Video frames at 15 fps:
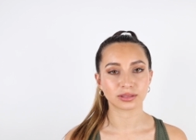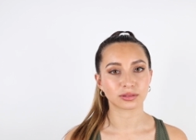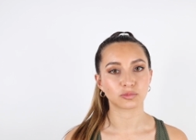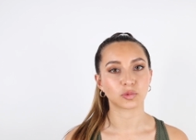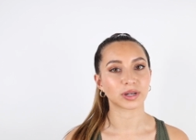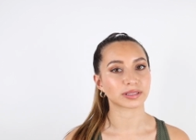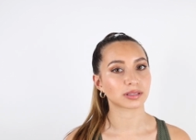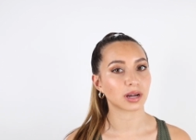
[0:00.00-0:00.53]

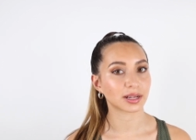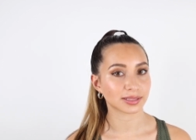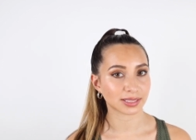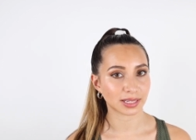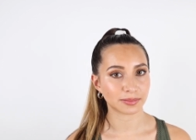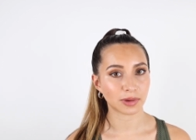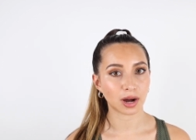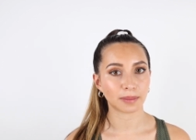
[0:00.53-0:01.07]
what thoughts
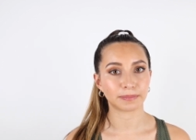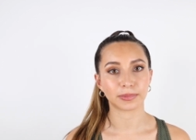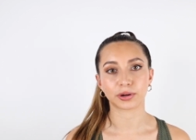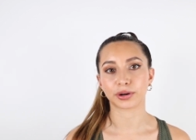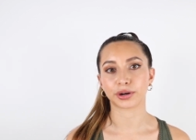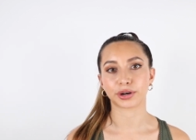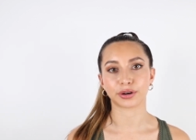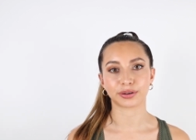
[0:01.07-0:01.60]
came up
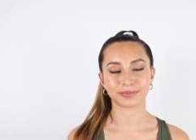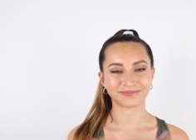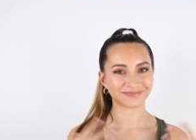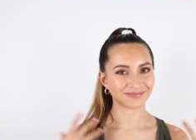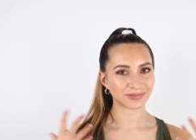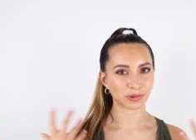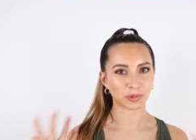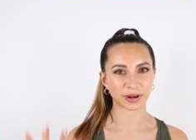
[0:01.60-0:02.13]
or
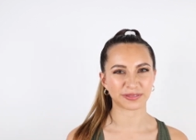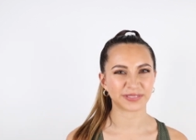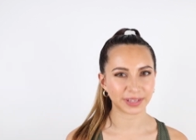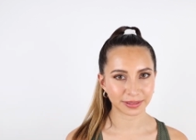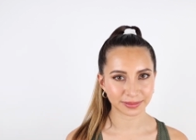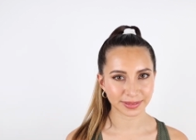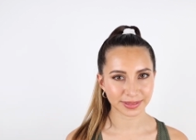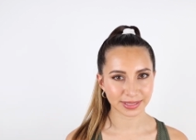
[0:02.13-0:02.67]
what
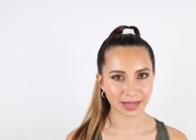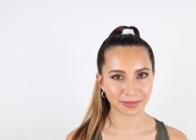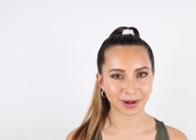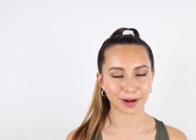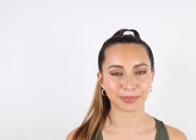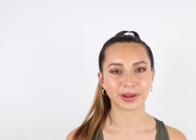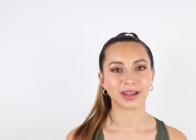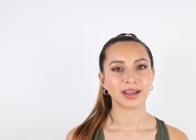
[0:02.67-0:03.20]
feelings came
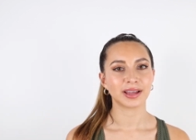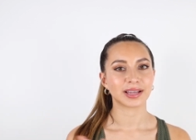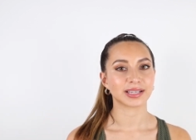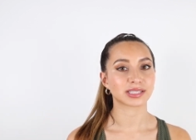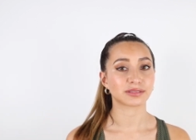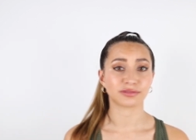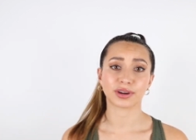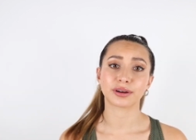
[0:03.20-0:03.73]
up,
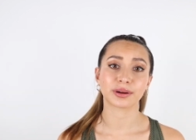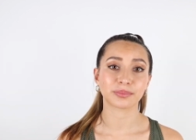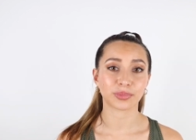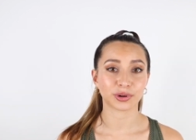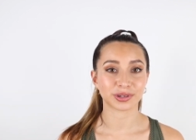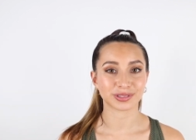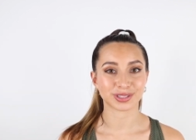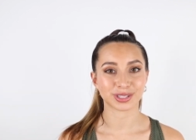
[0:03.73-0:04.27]
it's very
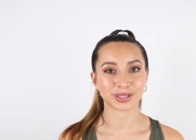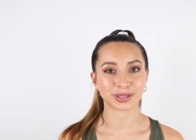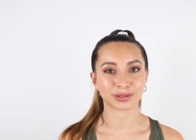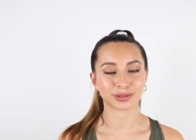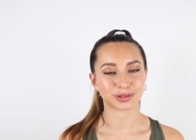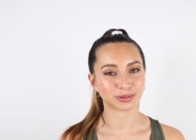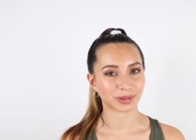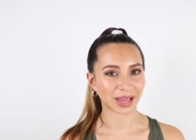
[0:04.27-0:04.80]
important to
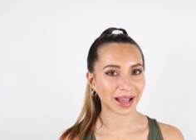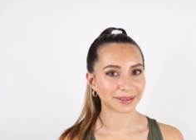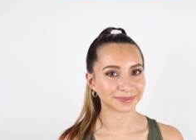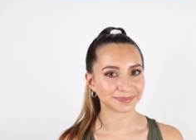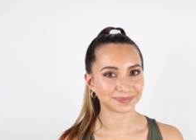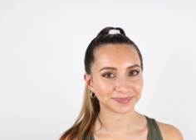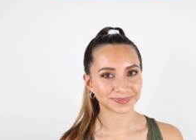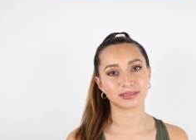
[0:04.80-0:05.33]
do that.
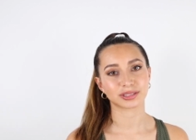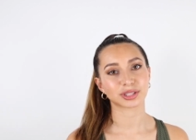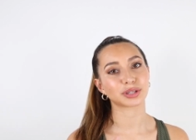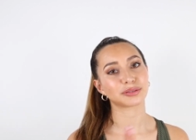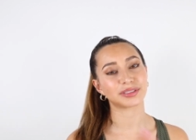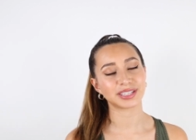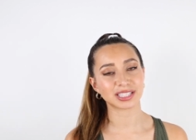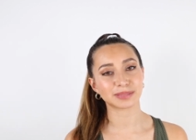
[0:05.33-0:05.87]
So
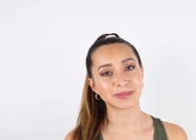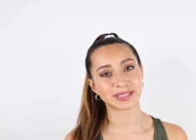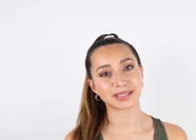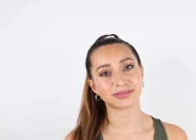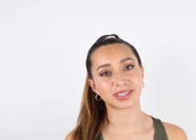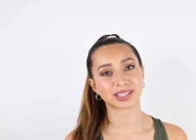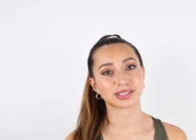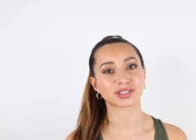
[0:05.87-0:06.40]
this
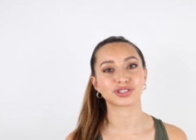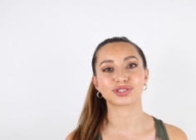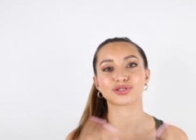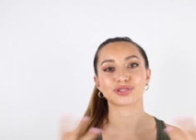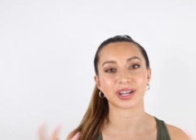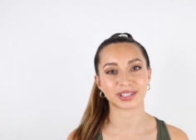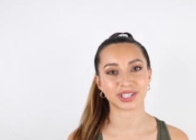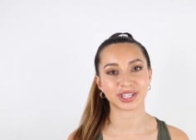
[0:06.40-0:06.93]
specific
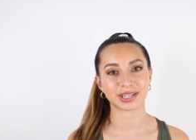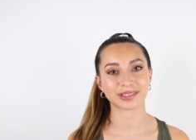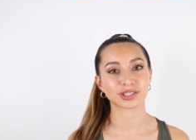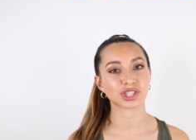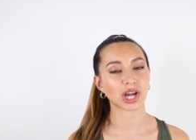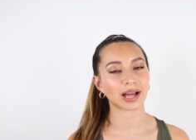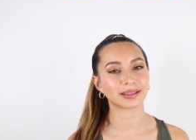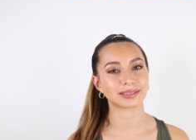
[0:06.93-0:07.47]
stretching
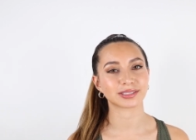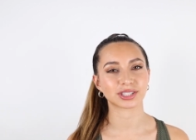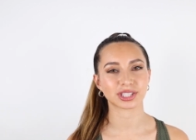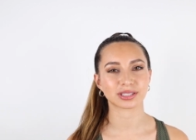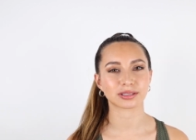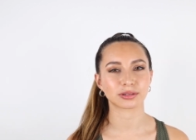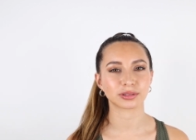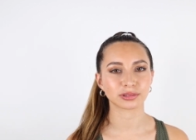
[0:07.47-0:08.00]
challenge
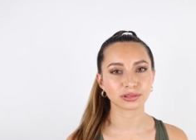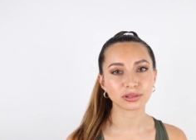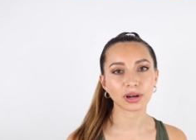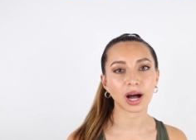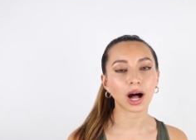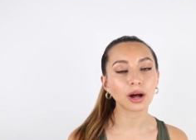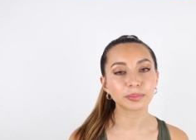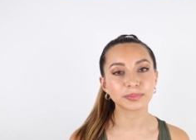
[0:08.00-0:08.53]
is going to
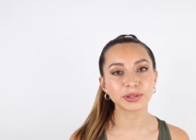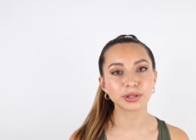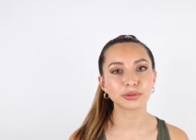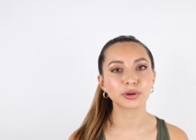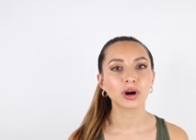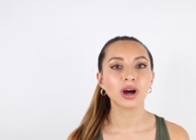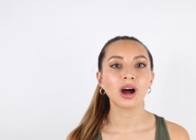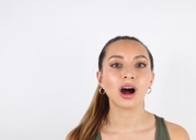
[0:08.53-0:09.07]
help
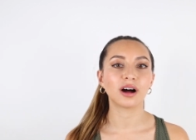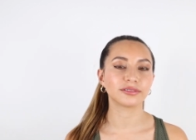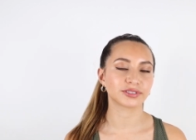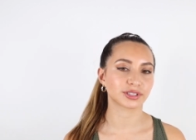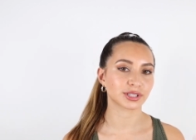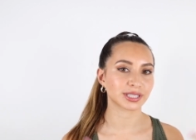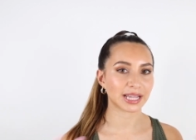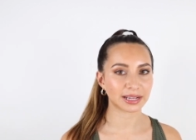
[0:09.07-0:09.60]
you
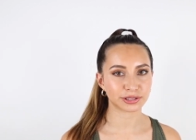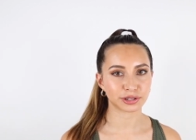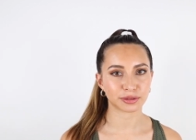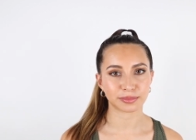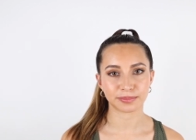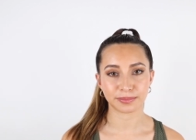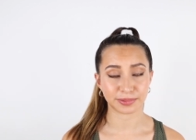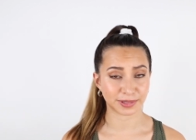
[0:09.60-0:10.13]
understand
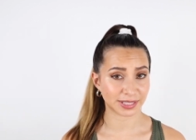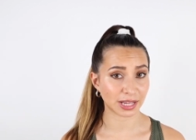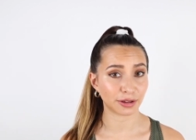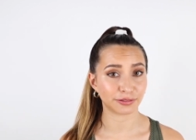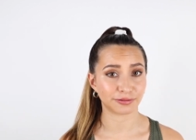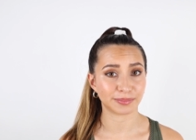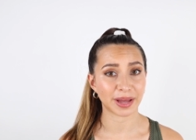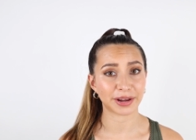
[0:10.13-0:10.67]

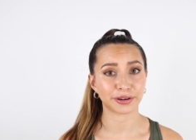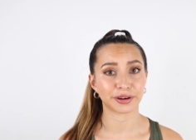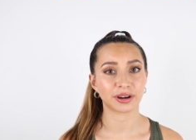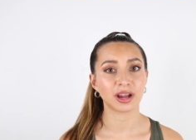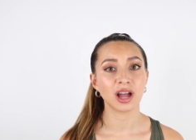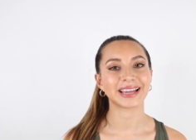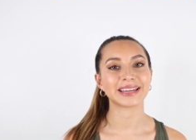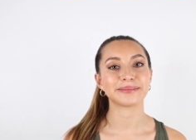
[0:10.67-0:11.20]
yourself better
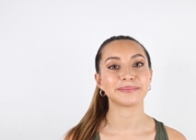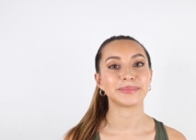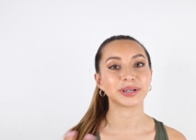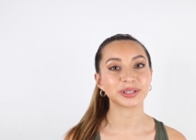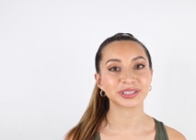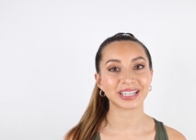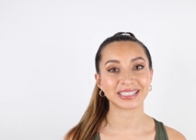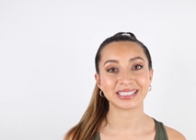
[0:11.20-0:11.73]
and
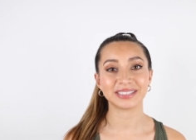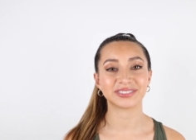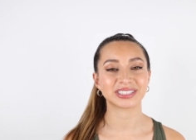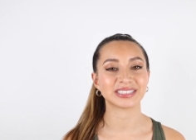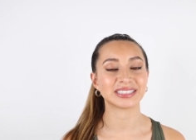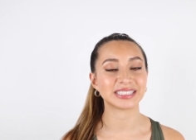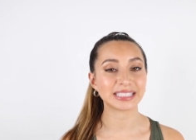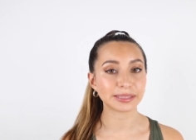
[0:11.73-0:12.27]
build an
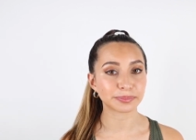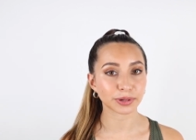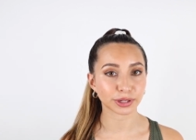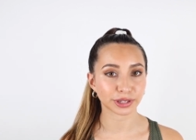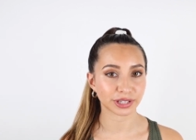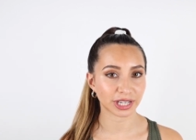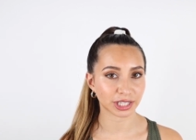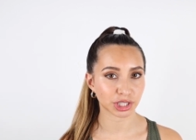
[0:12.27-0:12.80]
even deeper
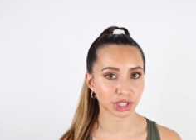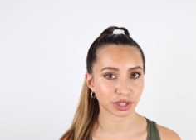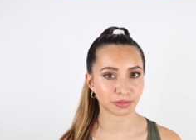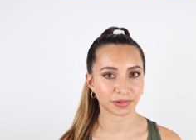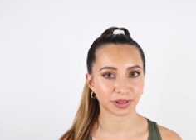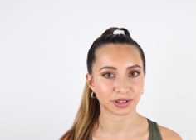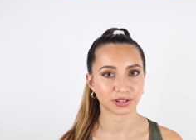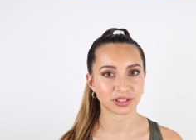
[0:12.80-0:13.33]
connection
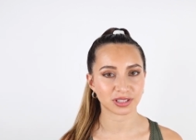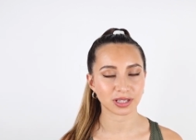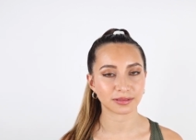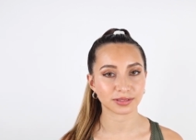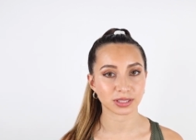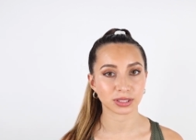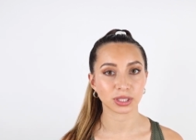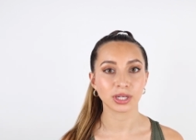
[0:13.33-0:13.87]
with yourself.
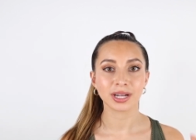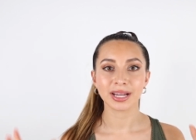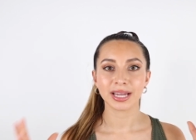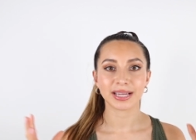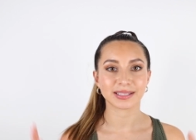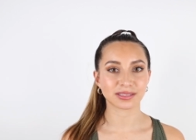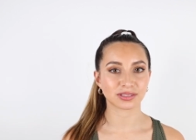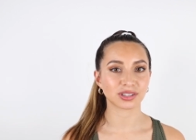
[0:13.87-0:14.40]
So
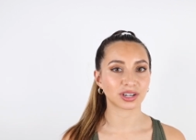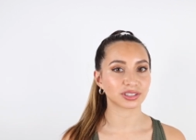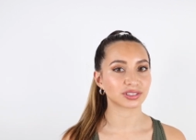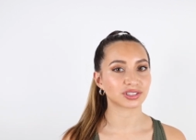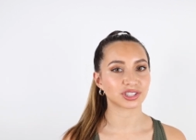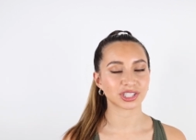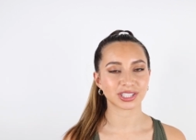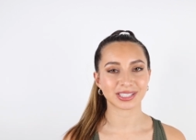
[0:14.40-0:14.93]
it's not
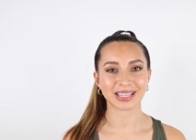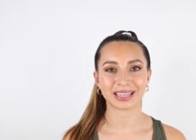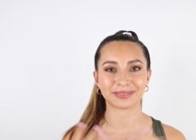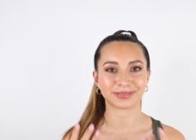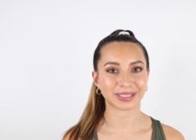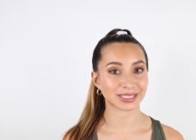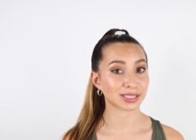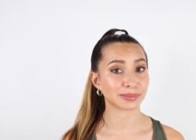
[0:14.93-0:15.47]
just a
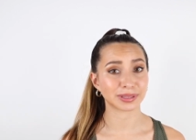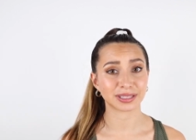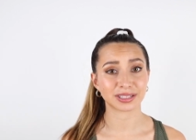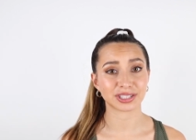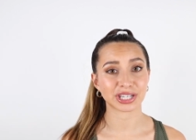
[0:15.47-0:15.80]
flexibility